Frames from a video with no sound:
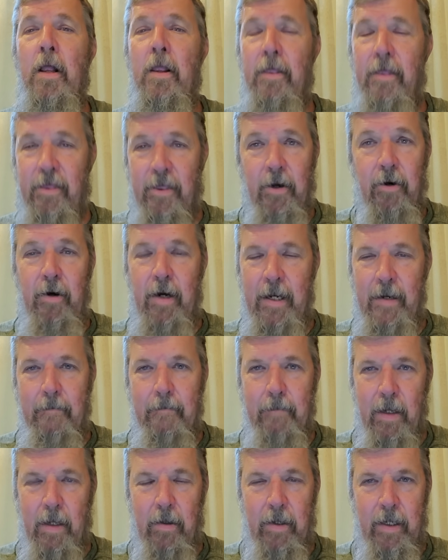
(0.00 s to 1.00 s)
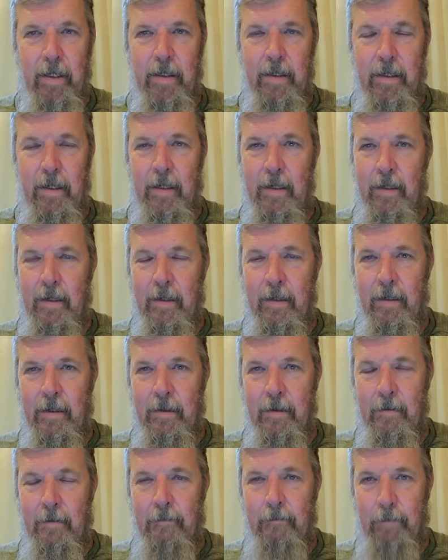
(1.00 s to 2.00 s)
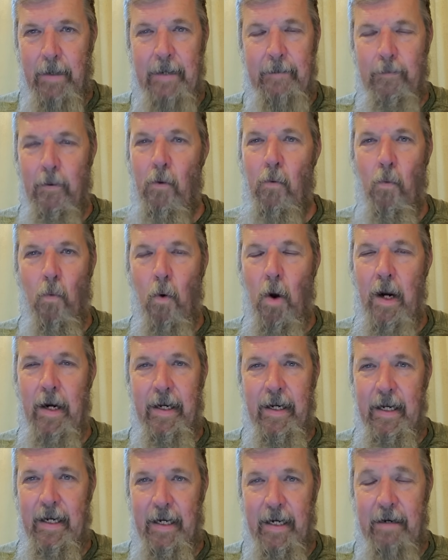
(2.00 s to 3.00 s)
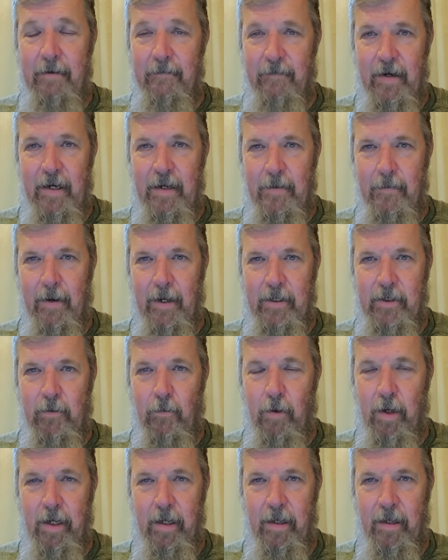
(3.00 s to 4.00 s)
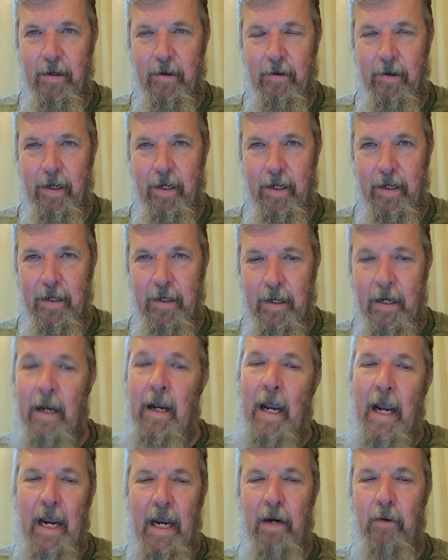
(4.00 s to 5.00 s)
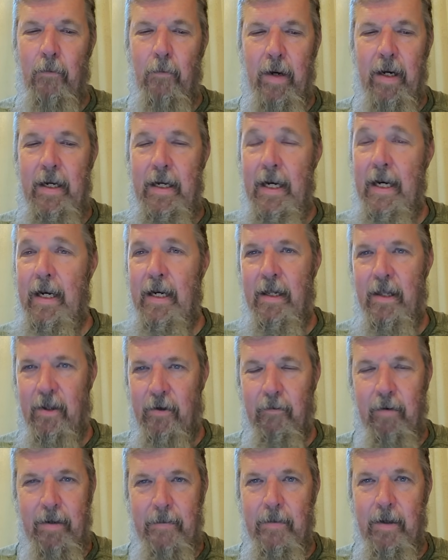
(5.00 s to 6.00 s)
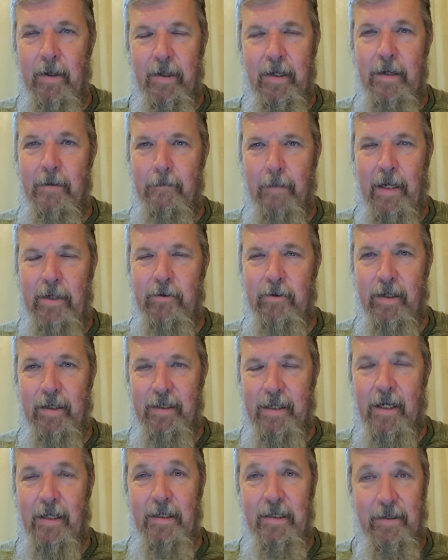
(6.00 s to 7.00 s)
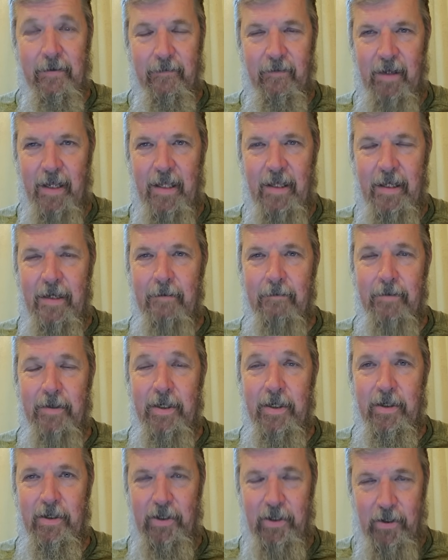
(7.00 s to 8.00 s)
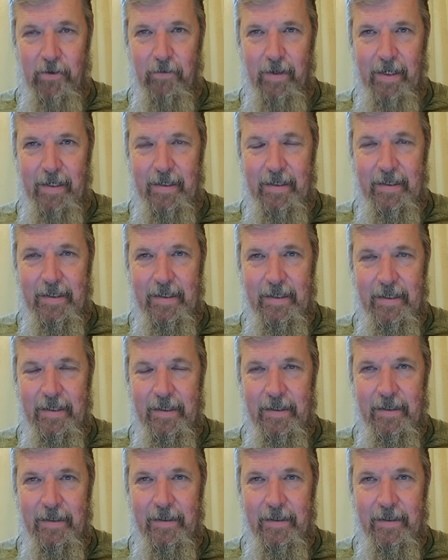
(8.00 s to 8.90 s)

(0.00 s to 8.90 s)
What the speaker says: 30 million people wanting an EV by 2030, and we need 3 million metric tons of lithium to do it,